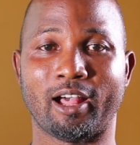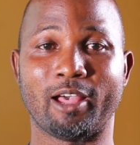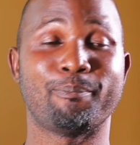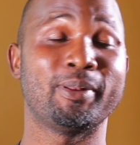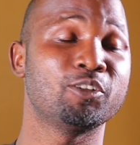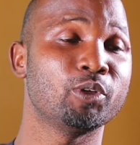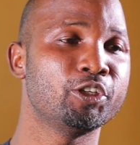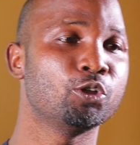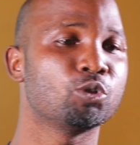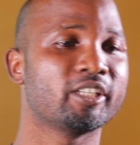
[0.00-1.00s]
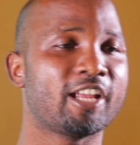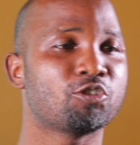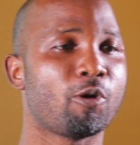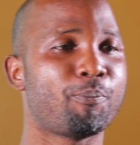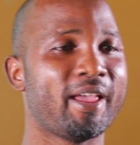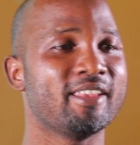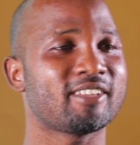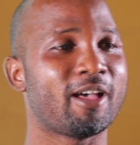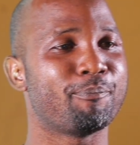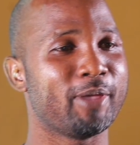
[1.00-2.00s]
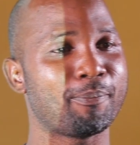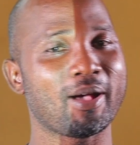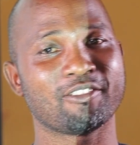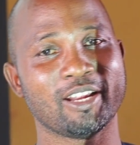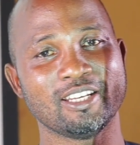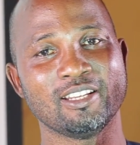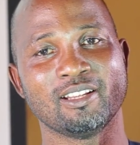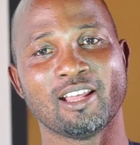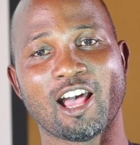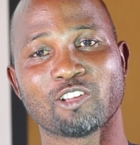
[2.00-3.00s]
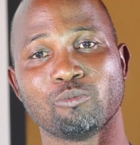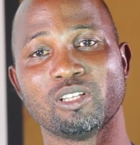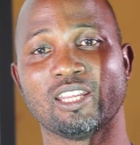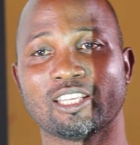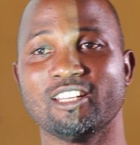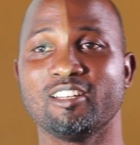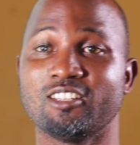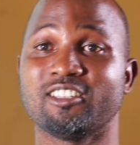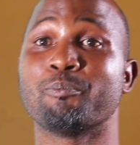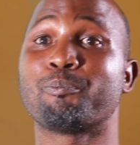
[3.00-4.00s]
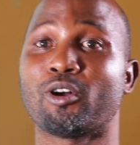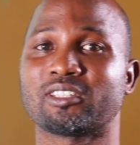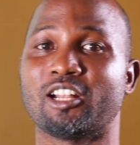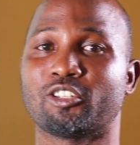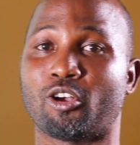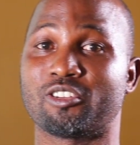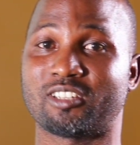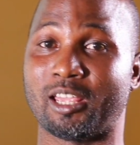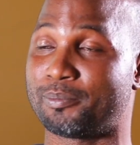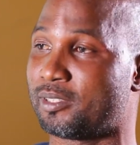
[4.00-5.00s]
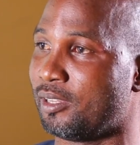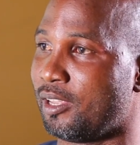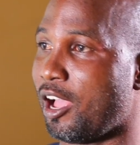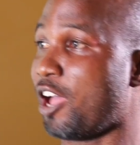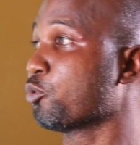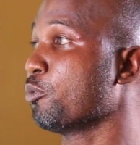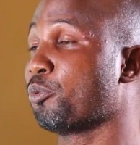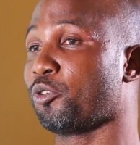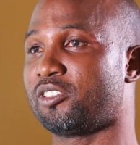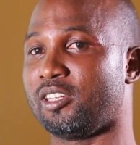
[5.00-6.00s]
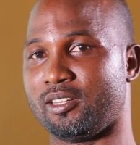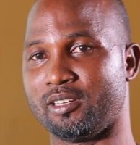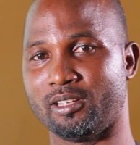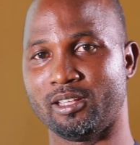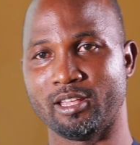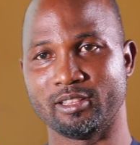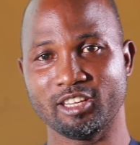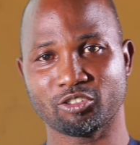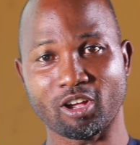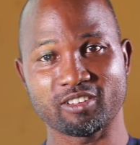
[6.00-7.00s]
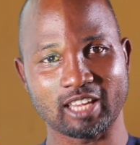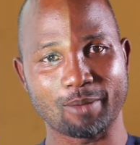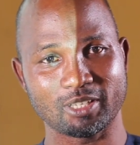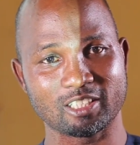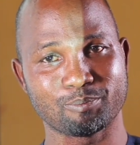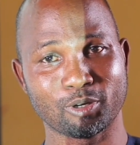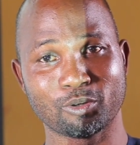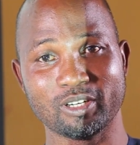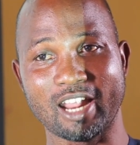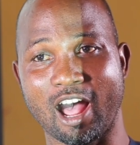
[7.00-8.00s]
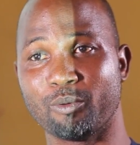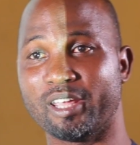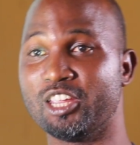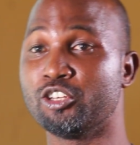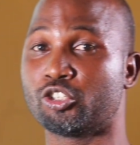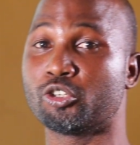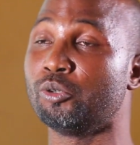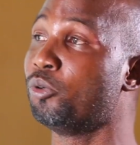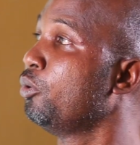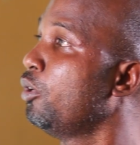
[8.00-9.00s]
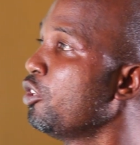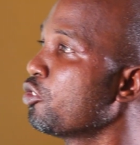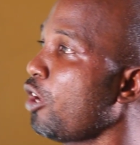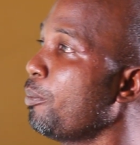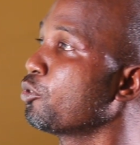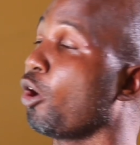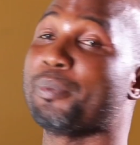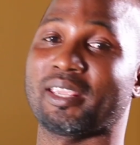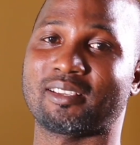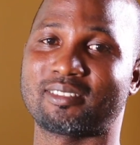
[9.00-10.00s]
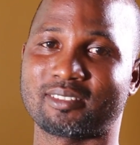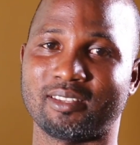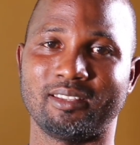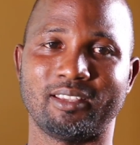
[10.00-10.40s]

I plead with you to get your pens and paper ready as we'll be taking this important concept as we proceed. This concept is broken down into subtopics.